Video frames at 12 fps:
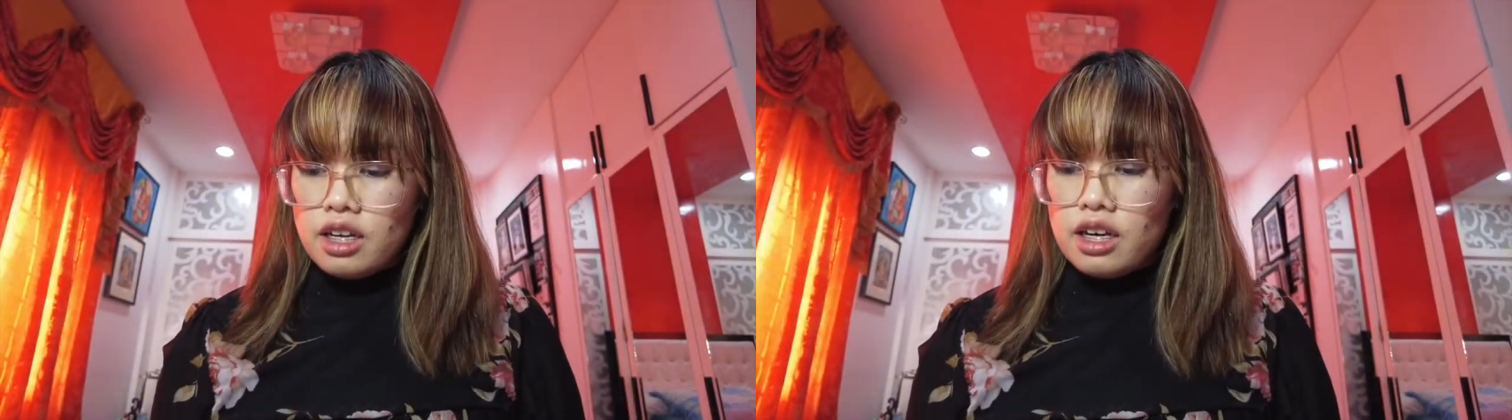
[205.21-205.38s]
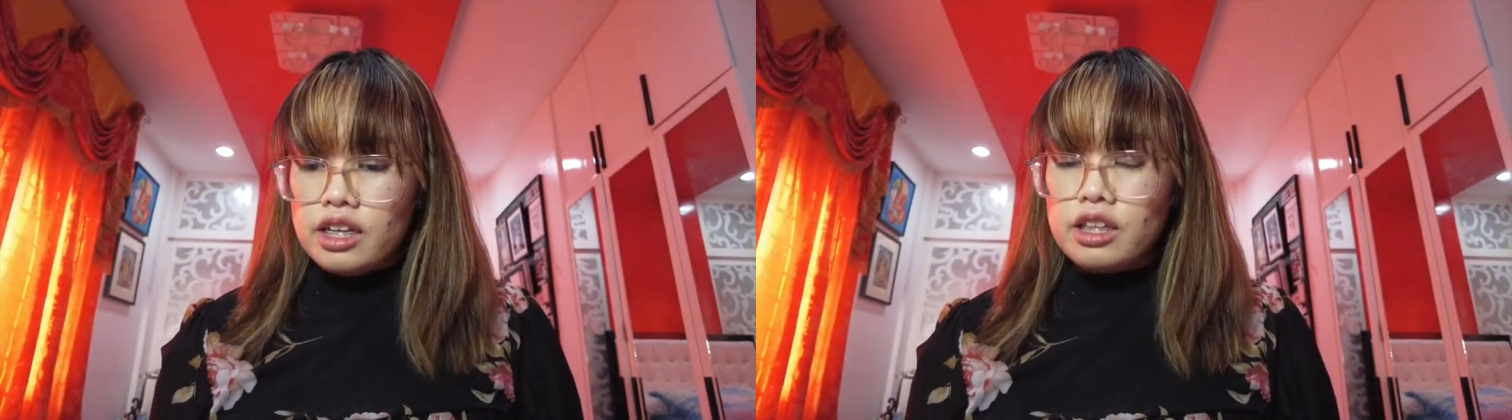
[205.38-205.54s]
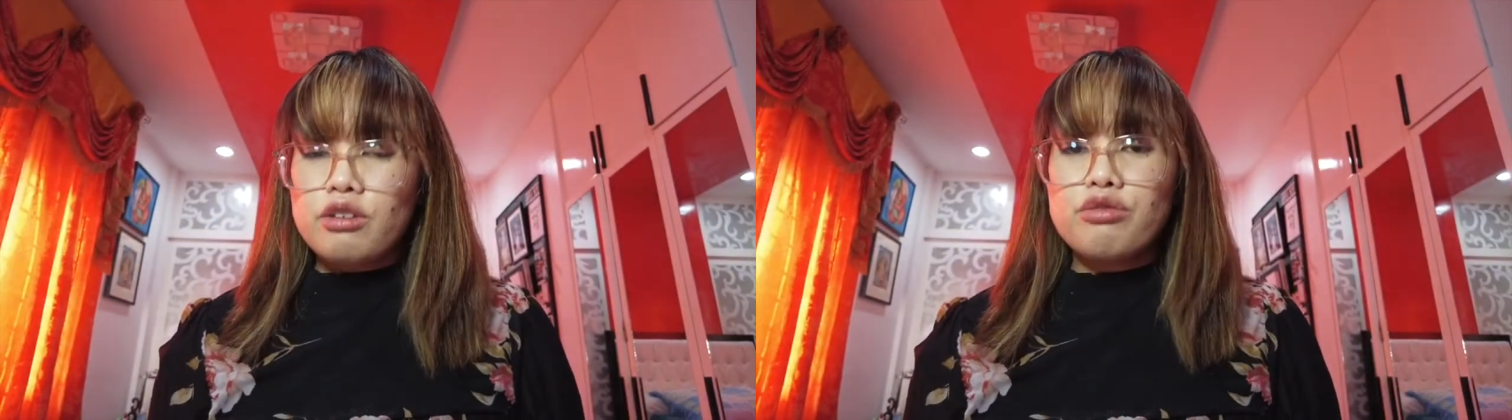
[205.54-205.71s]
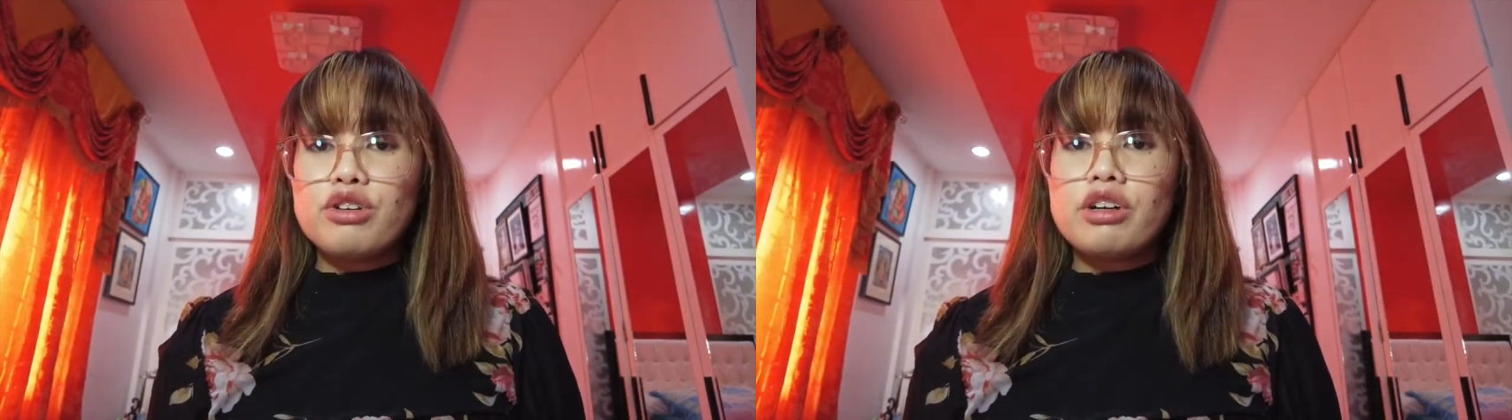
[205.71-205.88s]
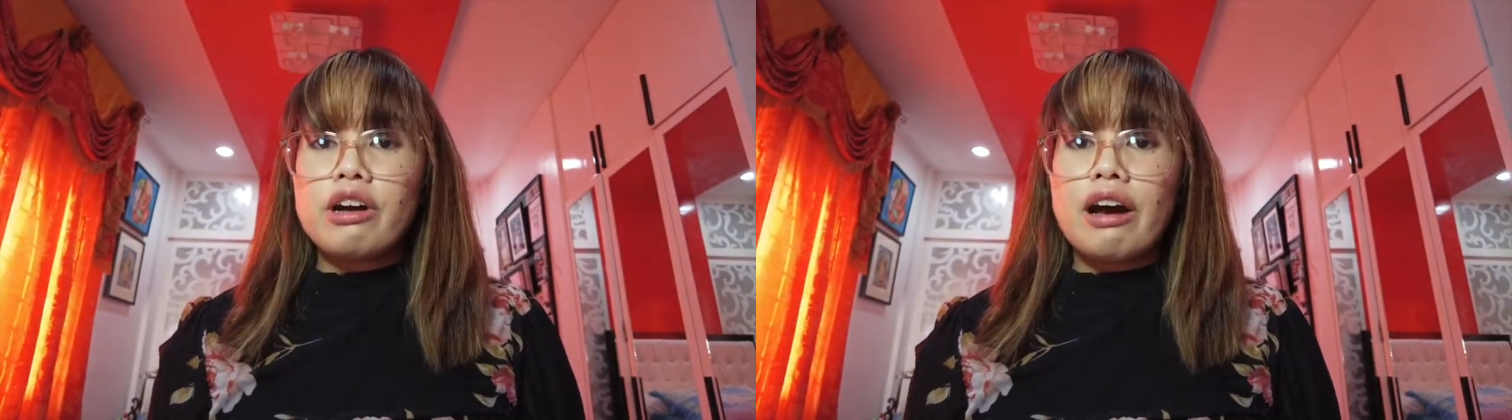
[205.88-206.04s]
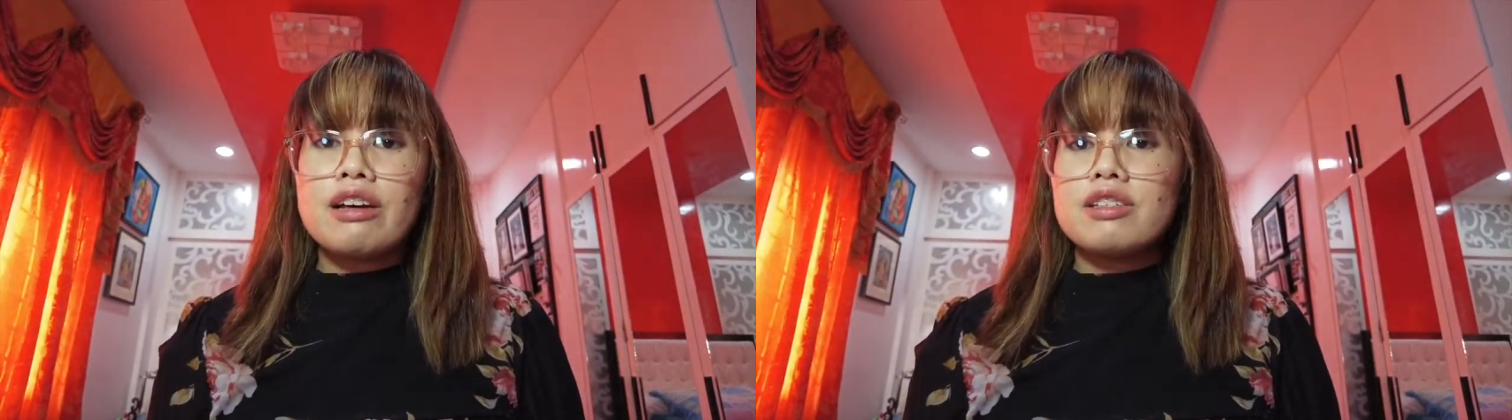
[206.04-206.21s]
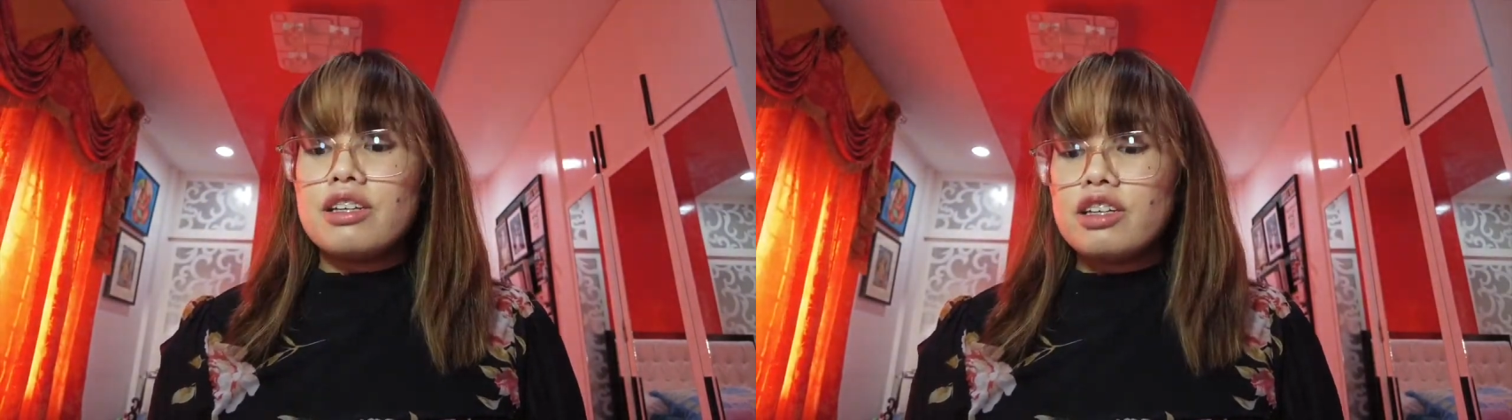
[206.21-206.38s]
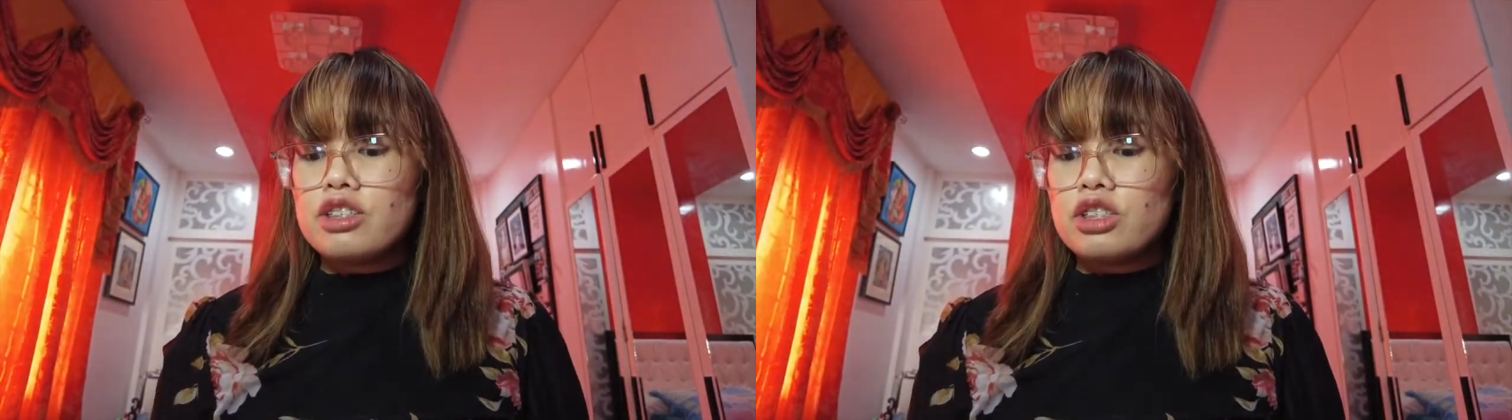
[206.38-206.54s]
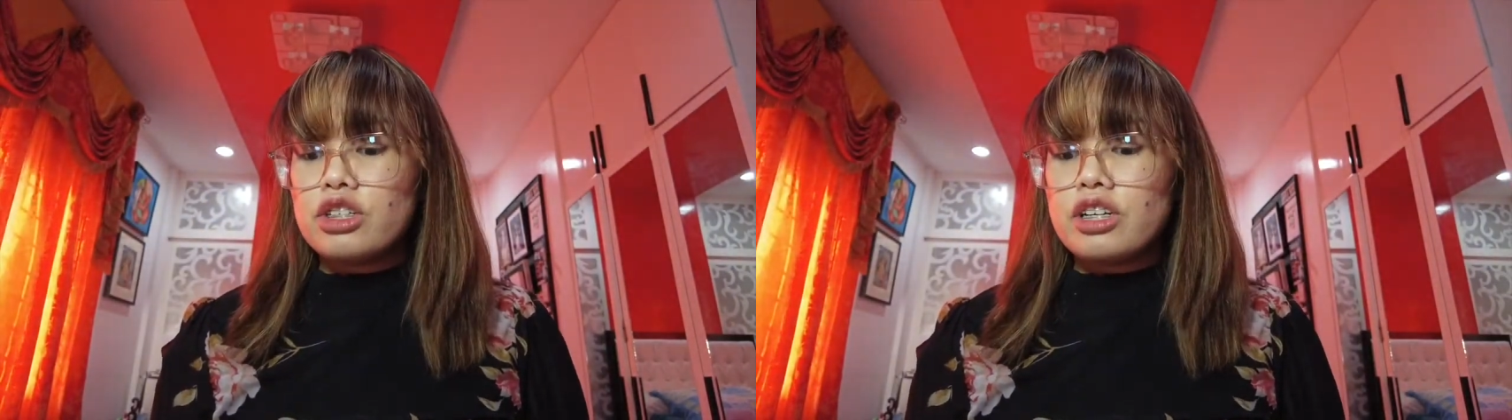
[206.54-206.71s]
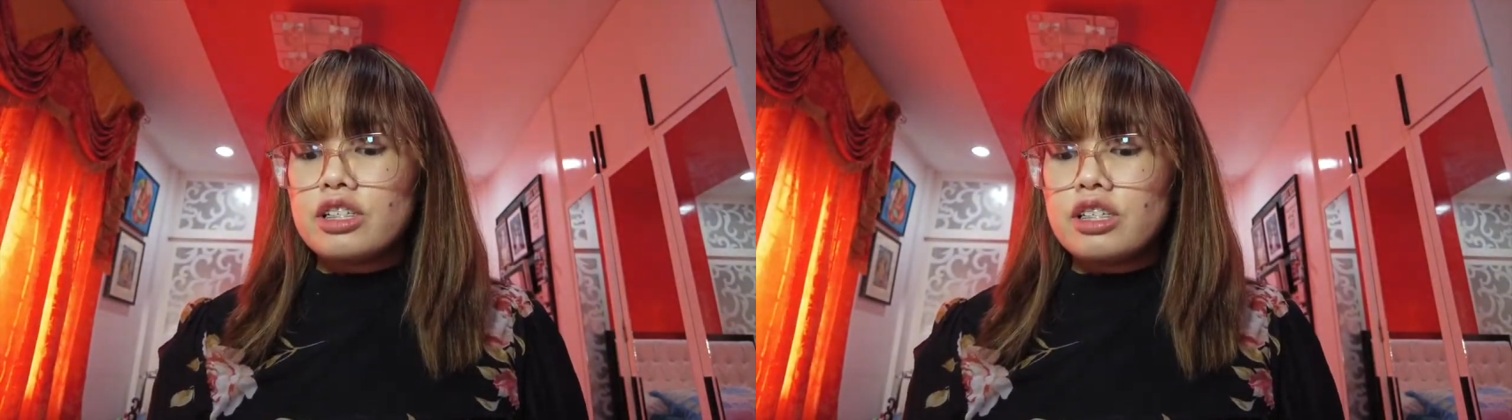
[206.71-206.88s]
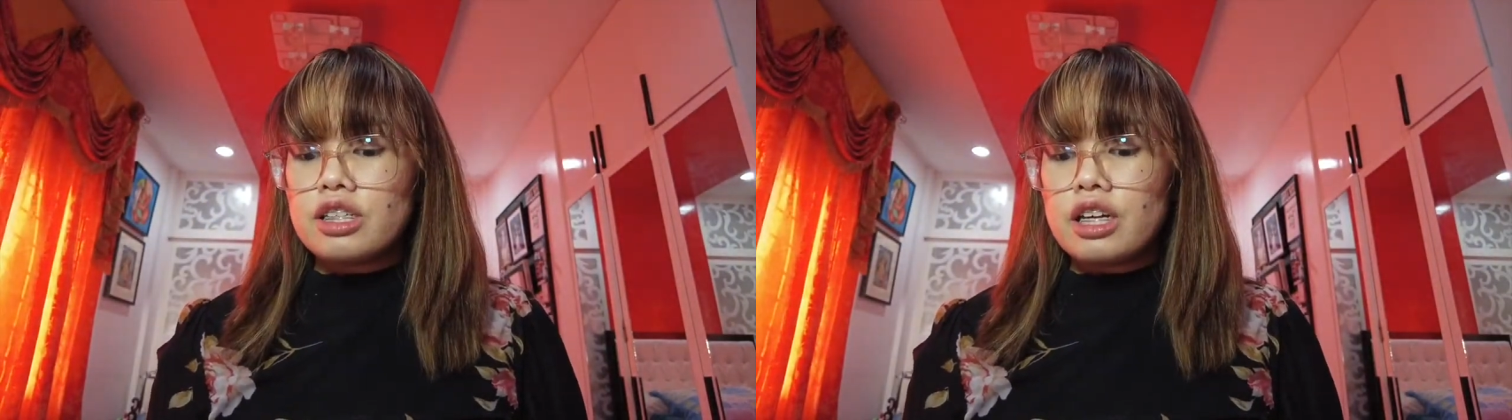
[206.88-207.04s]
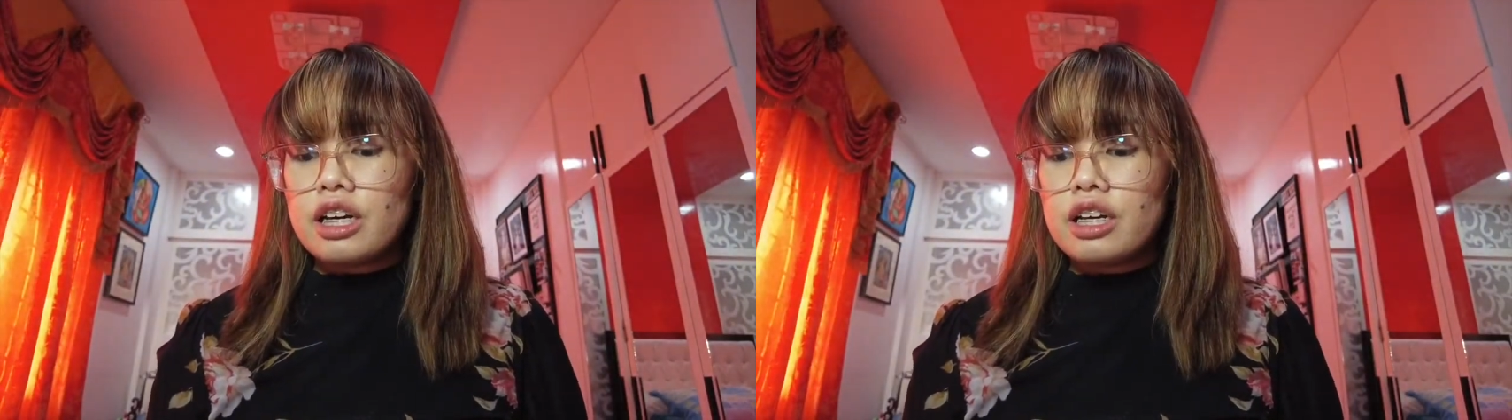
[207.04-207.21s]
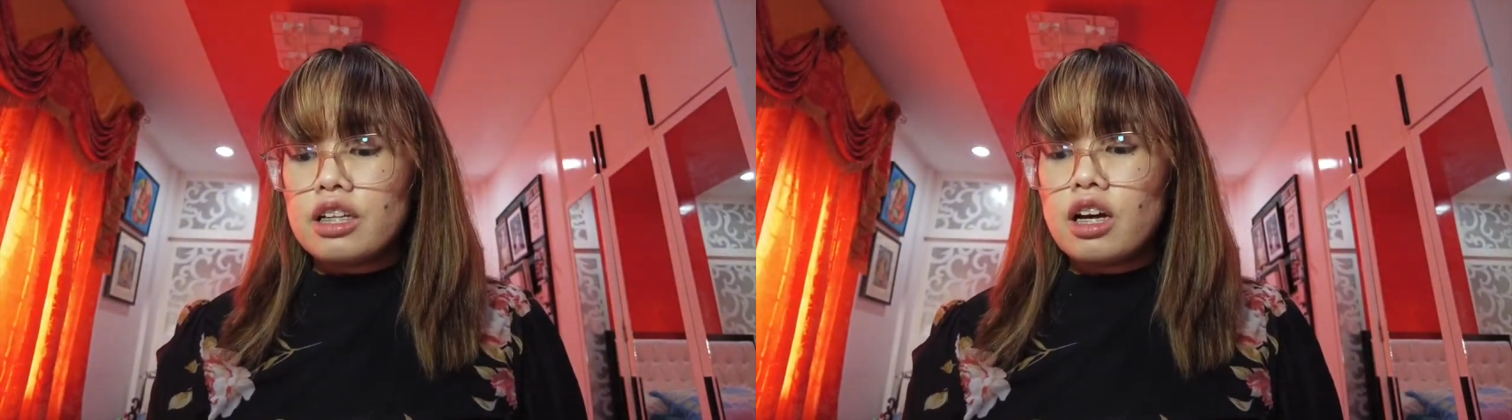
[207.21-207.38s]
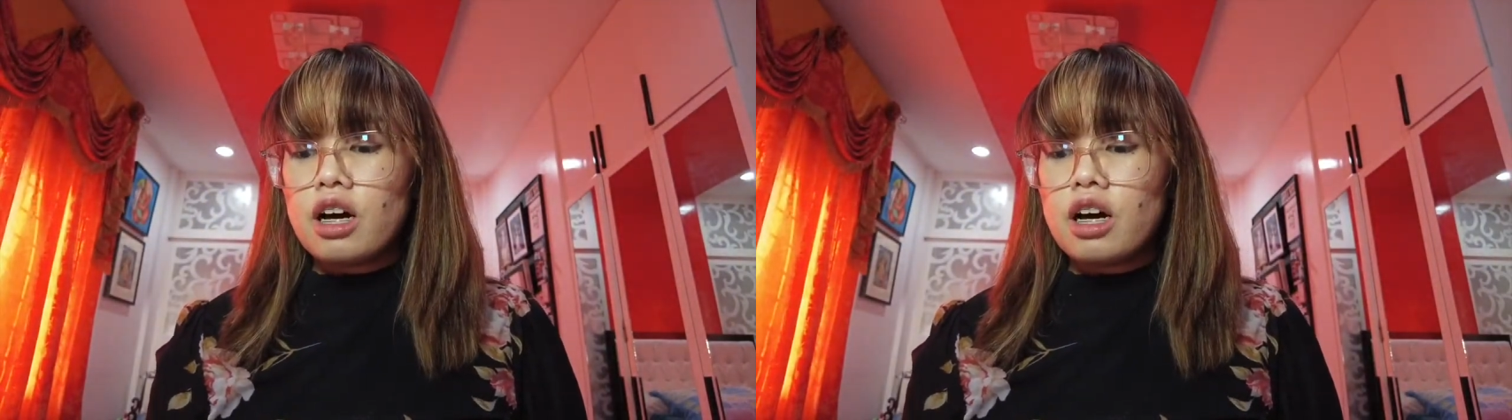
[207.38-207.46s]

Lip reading: And if you're guys interested,